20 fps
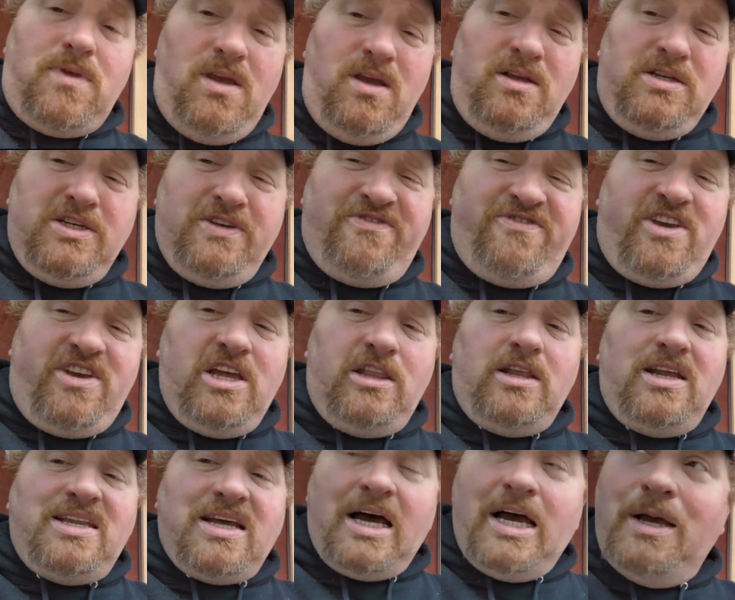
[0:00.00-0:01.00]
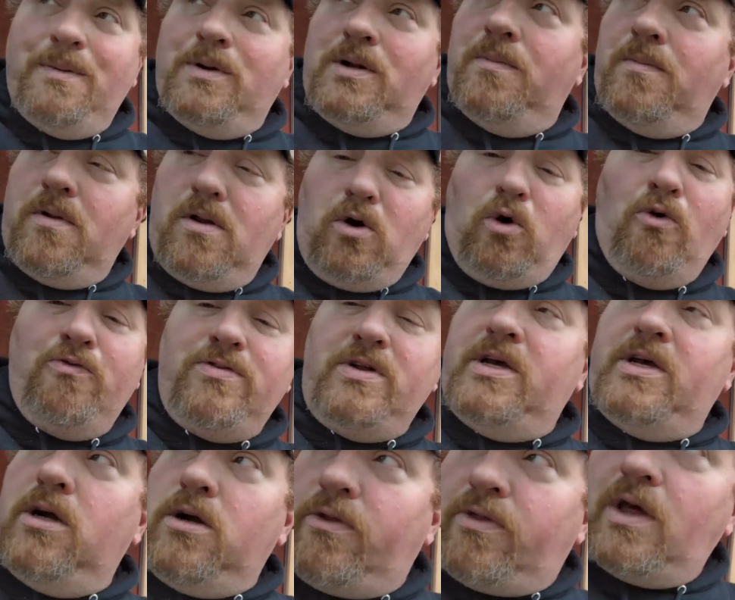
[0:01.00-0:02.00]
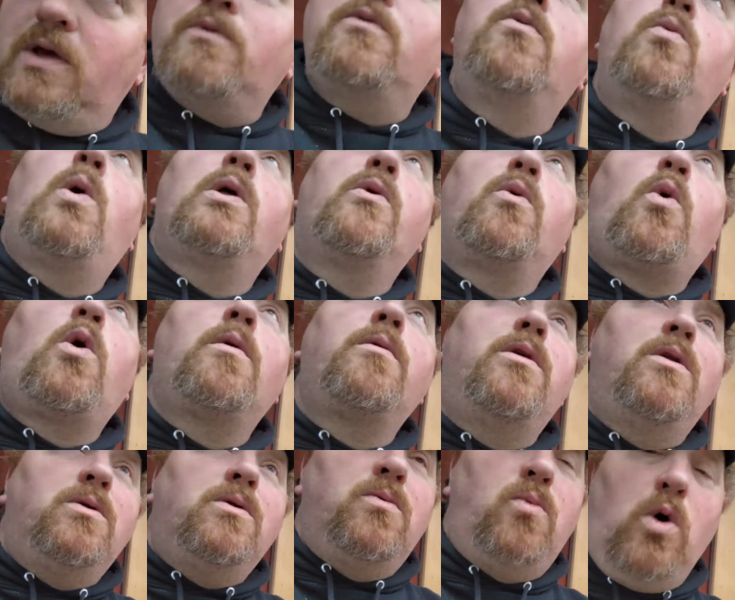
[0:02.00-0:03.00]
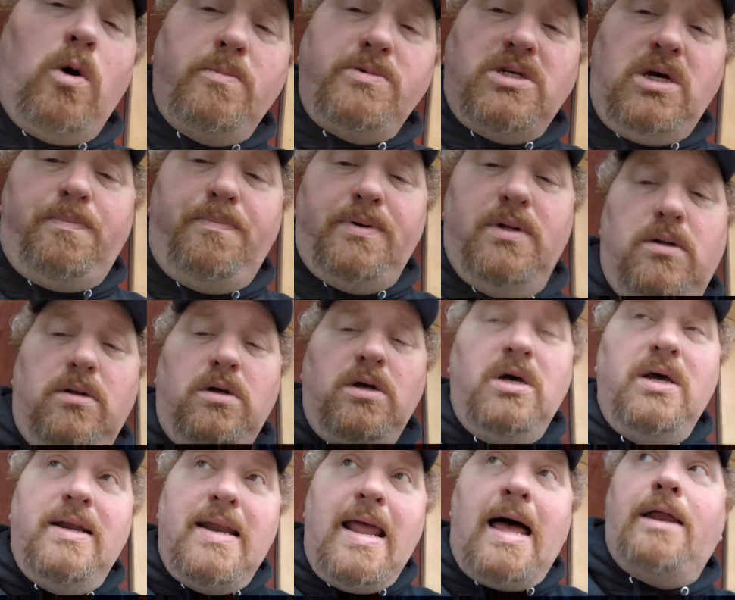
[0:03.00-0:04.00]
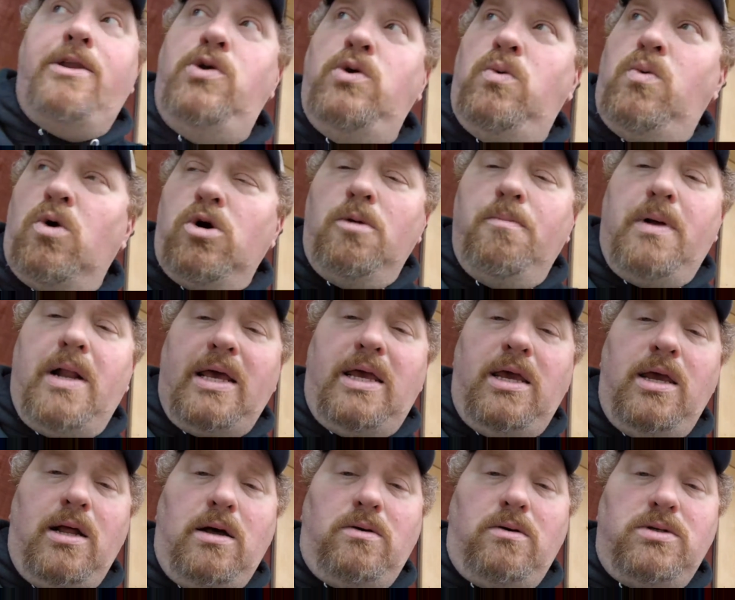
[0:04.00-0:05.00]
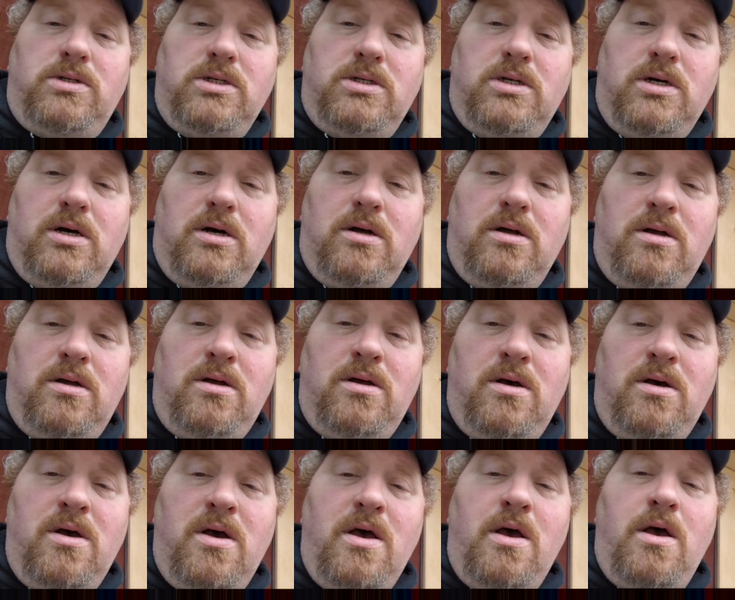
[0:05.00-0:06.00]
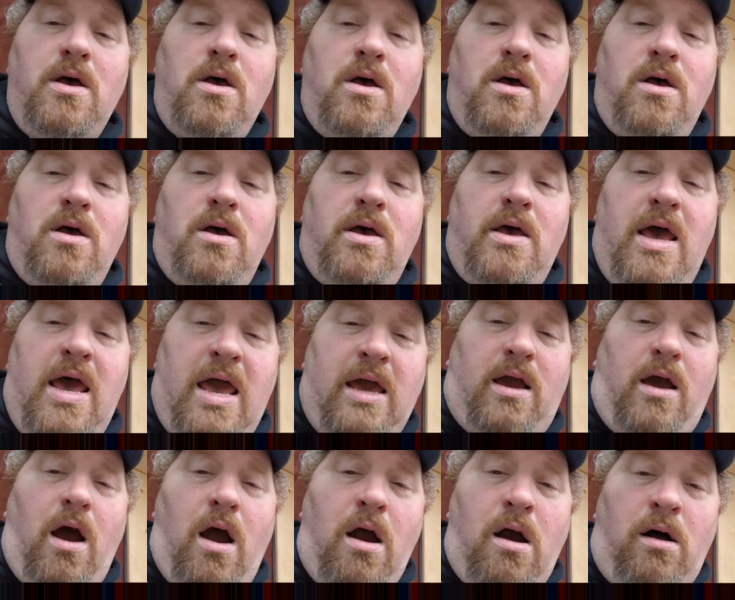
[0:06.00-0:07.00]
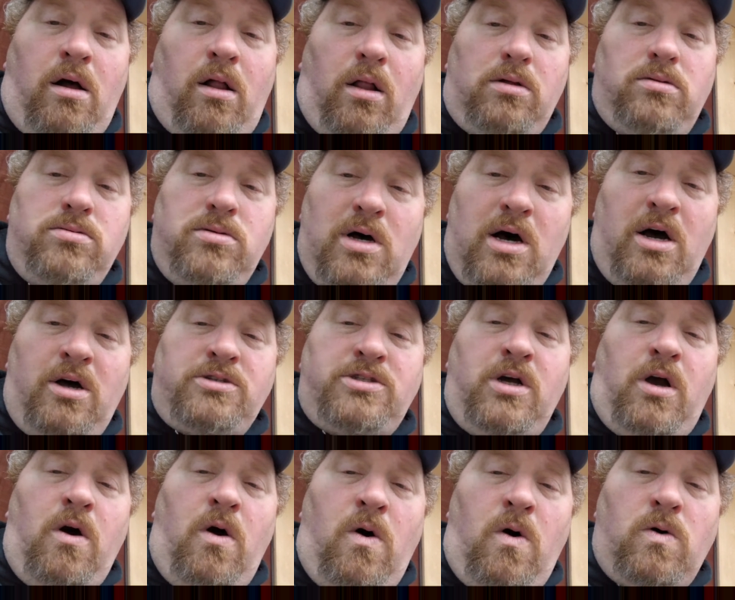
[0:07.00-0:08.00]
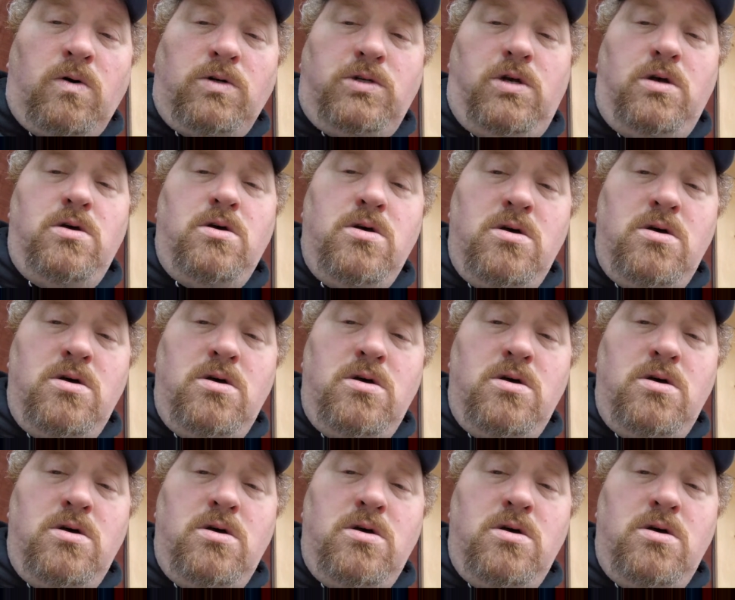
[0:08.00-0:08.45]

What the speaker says: just getting the time, and hopefully here weather warms up and not too warm, but I can get out and hey Carl, how's it goes?